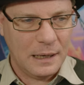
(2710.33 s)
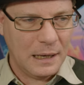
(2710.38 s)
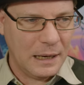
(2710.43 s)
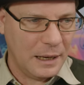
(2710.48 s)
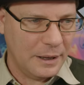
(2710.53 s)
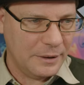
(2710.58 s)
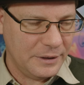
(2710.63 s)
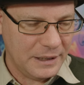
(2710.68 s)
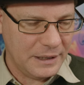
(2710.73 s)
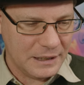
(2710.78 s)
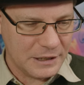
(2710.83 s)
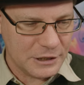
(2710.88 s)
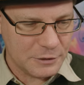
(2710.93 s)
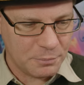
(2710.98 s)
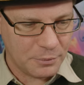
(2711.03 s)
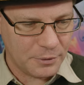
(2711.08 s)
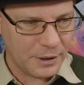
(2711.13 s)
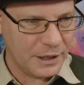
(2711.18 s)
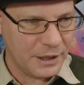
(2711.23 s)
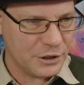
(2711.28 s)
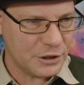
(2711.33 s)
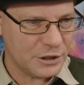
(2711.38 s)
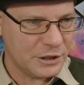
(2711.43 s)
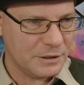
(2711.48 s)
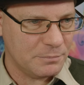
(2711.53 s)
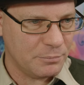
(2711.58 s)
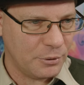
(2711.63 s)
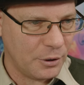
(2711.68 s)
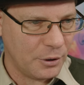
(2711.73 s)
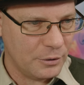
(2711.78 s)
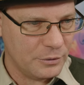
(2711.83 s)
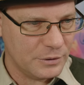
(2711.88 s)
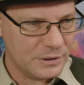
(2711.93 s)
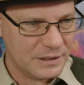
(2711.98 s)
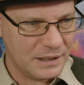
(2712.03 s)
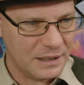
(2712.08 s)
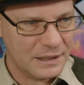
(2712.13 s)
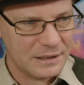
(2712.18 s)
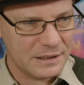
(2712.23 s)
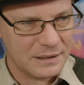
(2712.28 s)
uh, the inspiration
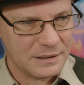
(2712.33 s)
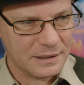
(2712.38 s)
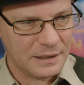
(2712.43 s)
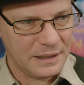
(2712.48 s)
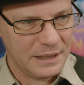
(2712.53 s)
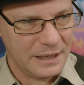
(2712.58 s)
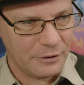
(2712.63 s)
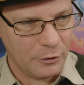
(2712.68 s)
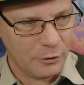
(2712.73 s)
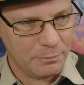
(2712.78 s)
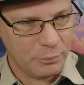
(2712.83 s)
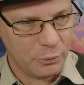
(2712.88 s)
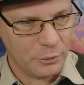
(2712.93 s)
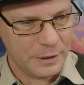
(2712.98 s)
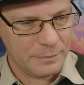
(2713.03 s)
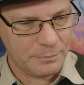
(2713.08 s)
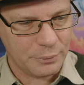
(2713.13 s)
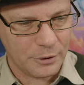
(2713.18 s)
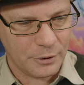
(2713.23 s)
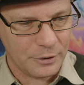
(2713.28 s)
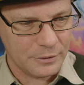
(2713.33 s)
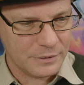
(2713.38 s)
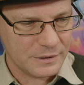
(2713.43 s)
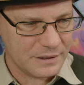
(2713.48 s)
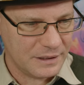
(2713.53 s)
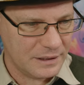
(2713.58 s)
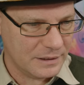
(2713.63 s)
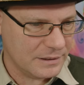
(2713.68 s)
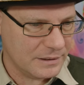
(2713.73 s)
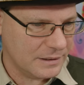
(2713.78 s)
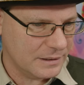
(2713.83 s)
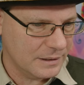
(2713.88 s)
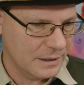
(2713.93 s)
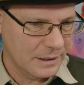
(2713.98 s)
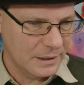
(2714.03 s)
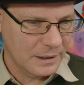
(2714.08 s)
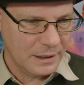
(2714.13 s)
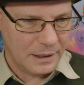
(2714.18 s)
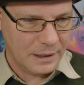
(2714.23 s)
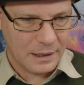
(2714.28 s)
process, the hero point process,
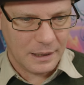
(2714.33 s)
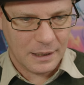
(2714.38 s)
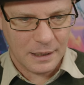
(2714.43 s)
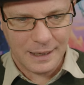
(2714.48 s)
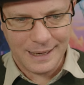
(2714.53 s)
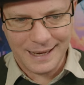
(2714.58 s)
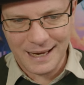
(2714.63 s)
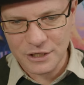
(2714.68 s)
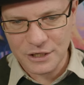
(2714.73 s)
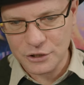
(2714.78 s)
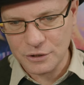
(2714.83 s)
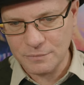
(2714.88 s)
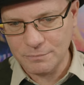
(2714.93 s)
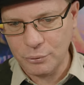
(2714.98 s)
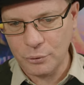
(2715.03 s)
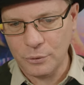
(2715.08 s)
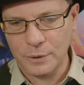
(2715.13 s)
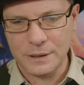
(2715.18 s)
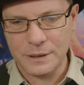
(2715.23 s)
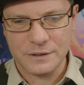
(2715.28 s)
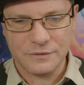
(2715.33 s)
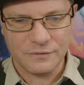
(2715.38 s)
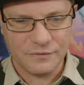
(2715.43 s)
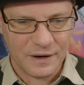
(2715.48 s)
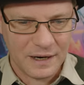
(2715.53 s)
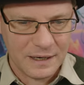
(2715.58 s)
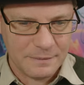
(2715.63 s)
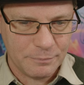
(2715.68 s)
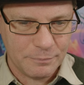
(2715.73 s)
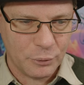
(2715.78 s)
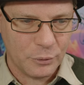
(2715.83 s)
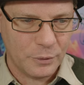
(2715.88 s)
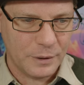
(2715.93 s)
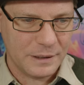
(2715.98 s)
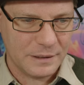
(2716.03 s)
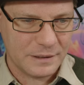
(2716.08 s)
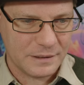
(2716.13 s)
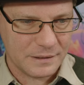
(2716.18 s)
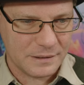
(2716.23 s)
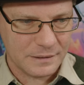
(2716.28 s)
uh, action points, fate
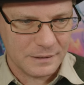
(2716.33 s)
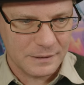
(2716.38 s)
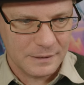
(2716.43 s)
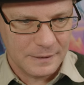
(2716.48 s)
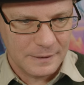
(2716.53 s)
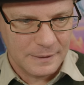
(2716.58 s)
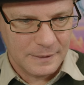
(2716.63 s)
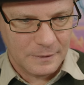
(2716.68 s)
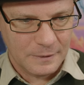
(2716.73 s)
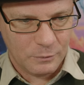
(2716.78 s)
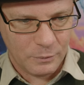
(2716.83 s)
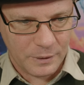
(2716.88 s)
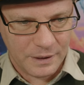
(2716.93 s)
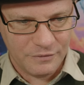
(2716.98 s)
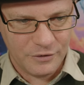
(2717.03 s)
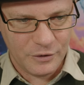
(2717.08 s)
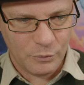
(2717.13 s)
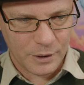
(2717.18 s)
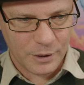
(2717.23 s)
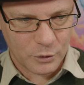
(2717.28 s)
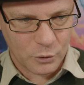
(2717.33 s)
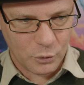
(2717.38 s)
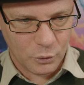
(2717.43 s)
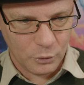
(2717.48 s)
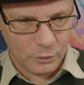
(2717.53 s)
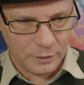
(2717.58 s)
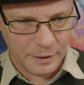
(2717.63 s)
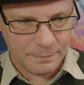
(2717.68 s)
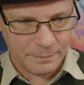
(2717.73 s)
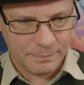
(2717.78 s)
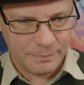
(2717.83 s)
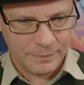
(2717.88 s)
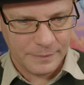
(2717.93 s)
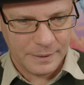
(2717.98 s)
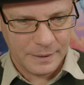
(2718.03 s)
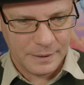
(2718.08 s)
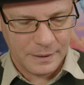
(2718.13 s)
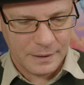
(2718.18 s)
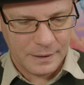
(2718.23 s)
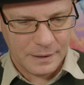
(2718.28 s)
points, whatever you want to call them,
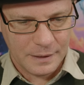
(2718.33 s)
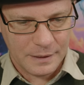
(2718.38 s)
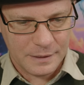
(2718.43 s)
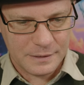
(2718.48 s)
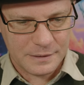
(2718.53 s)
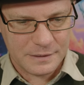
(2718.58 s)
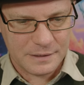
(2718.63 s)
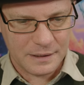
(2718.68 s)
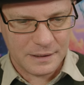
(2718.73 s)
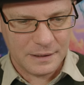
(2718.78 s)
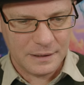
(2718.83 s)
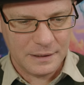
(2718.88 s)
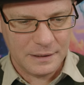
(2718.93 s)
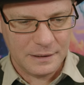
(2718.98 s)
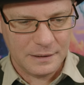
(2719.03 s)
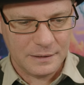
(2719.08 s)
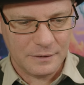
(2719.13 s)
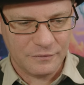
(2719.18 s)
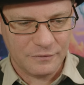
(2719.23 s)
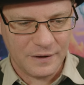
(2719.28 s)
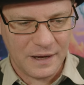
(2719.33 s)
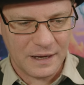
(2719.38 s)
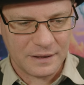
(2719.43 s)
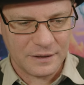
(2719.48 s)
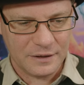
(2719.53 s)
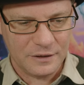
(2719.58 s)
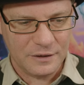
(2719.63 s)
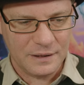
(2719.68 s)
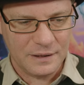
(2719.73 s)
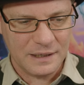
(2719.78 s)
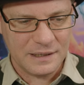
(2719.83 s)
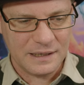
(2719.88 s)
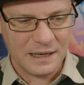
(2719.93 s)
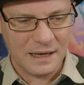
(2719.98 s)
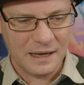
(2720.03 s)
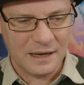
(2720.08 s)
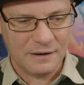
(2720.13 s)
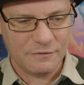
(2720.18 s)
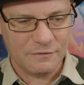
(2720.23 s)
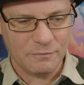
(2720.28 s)
is the the fact that you need to
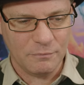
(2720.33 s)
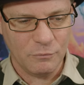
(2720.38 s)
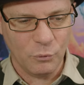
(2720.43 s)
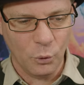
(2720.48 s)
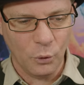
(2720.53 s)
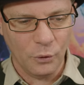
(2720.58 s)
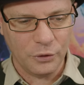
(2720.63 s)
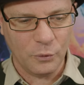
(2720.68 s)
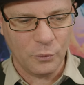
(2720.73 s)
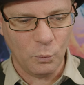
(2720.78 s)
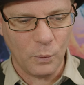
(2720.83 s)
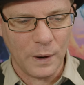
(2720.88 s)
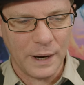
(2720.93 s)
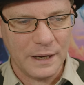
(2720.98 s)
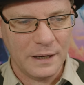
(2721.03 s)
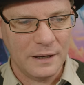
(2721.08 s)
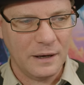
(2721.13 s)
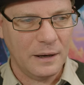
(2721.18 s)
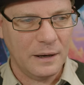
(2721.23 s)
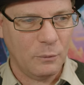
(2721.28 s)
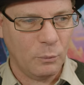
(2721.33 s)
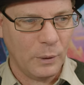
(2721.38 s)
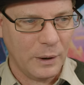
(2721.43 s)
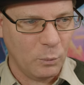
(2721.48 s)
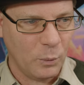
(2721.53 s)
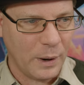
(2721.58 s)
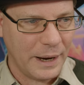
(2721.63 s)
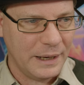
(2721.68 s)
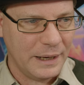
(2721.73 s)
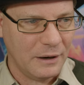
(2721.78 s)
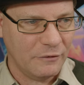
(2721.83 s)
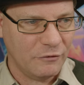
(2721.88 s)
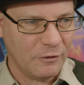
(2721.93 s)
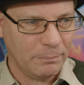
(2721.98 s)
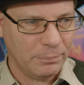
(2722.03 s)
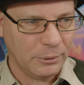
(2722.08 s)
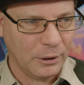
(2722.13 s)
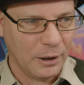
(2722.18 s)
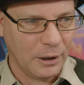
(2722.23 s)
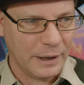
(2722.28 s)
have more than way one way of
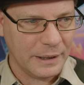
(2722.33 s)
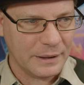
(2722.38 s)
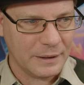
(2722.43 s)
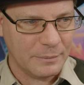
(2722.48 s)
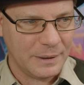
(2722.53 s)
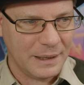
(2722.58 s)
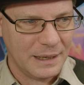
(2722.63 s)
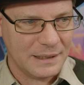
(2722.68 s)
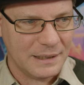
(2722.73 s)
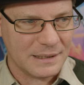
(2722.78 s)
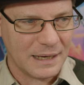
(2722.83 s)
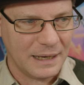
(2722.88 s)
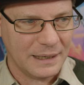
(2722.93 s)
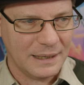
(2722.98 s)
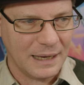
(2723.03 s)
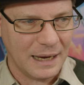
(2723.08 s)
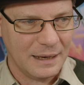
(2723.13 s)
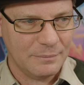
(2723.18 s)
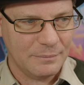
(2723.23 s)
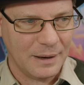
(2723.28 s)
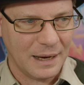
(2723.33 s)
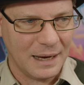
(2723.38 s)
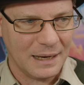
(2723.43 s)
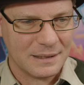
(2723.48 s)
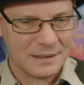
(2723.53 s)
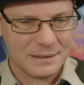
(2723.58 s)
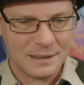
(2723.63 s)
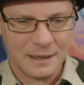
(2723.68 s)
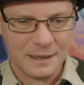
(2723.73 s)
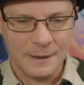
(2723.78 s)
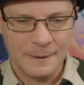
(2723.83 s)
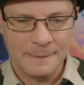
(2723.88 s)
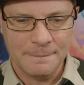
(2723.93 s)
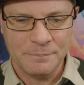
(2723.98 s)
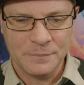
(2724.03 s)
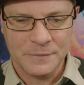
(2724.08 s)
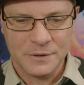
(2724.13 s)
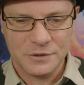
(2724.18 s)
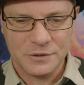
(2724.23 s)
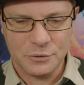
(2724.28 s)
applying them as a game master
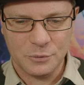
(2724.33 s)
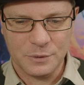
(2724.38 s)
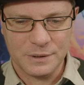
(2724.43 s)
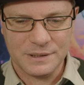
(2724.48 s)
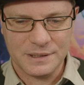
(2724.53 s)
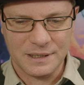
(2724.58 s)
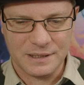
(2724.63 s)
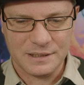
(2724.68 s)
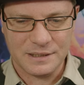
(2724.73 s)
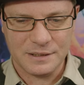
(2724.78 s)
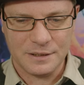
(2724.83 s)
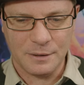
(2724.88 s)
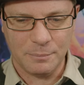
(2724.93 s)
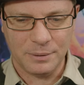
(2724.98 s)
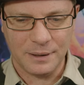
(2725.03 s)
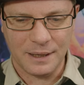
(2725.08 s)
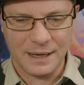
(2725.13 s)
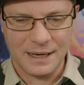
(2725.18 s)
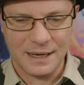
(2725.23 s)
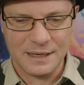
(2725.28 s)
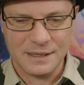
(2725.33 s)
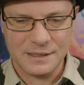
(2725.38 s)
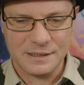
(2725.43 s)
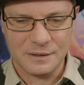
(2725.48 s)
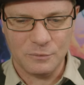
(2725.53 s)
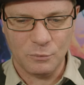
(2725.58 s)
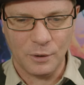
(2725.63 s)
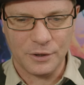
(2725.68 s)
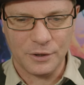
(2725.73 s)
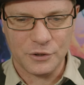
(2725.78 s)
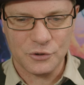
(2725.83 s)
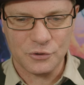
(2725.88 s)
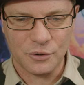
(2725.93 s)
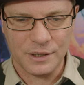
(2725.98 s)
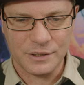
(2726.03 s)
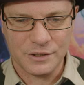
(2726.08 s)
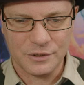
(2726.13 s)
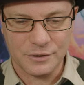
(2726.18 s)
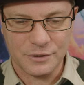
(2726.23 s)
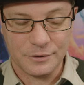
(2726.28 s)
to assist the players in what they're
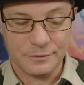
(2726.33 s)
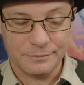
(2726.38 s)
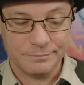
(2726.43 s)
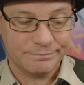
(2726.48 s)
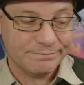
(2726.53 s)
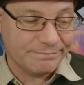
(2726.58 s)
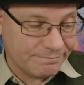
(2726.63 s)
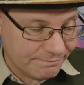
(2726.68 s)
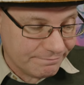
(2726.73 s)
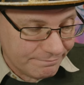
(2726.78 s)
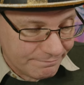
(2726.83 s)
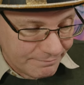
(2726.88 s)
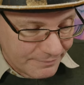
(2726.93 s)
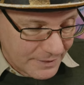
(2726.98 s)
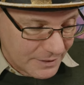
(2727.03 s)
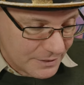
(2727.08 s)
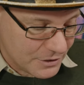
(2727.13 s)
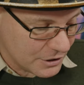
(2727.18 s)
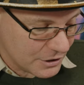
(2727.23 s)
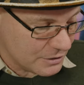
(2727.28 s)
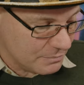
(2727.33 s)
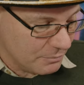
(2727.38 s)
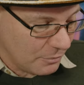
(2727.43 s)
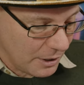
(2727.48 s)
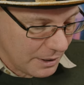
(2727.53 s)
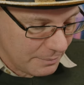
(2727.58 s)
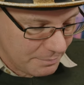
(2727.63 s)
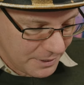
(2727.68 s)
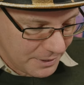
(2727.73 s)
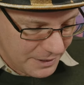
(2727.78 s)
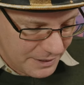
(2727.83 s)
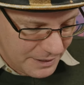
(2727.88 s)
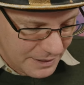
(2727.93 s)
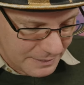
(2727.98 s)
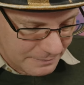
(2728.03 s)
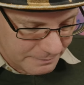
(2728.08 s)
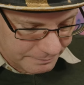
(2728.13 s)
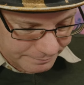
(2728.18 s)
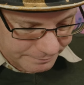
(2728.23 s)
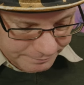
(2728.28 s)
trying to do. Just my
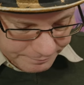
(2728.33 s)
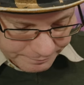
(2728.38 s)
opinion.